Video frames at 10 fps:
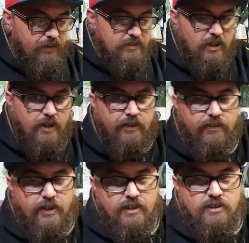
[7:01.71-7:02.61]
These are other
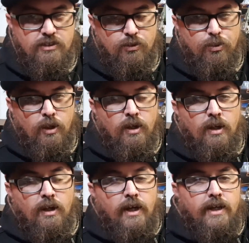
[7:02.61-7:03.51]
things to,
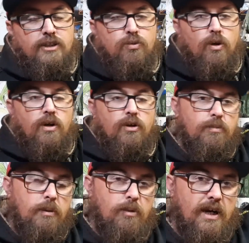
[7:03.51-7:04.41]
hence why a lot
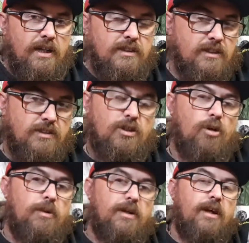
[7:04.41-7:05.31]
of people ask, does the
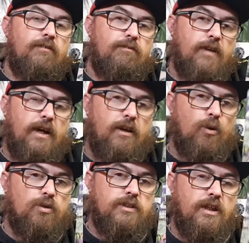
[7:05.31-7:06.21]
comic lay flat?
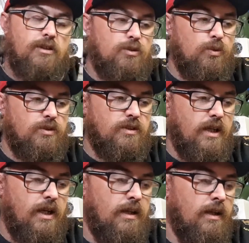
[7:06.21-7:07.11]
Or sellers will
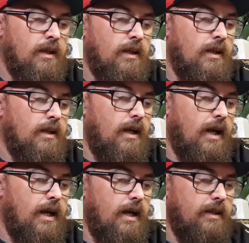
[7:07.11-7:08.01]
say,
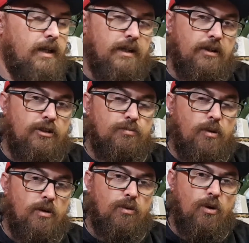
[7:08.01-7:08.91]
yeah, no
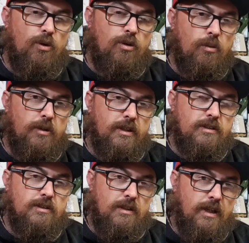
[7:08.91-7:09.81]
spine roll, comic
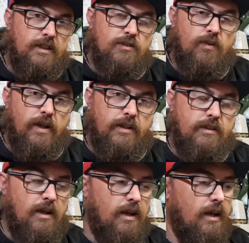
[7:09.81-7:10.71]
lays flat,
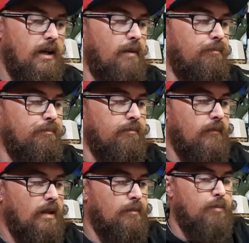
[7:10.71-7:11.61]

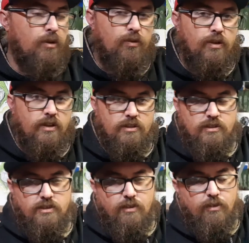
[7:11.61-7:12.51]
in beautiful condition
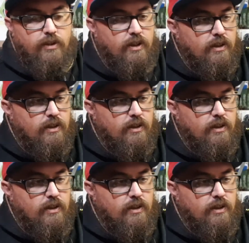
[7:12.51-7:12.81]
and stuff like that.